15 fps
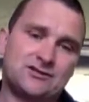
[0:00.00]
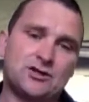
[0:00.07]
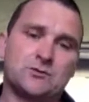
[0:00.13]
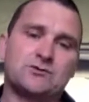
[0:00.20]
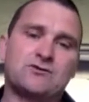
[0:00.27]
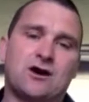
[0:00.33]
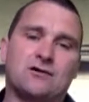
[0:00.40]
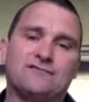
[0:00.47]

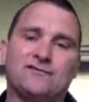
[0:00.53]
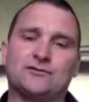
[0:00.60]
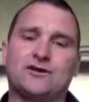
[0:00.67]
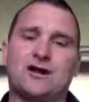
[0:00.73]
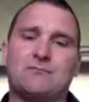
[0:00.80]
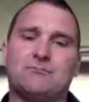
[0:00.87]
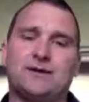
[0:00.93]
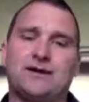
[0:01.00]
do a crowdfund
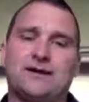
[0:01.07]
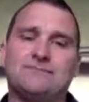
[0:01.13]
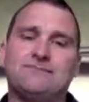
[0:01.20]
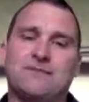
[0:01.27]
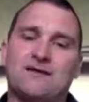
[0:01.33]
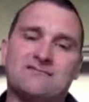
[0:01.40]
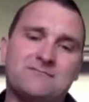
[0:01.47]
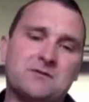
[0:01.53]
campaign.
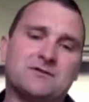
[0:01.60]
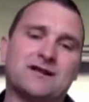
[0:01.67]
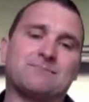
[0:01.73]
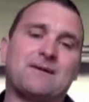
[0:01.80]
If people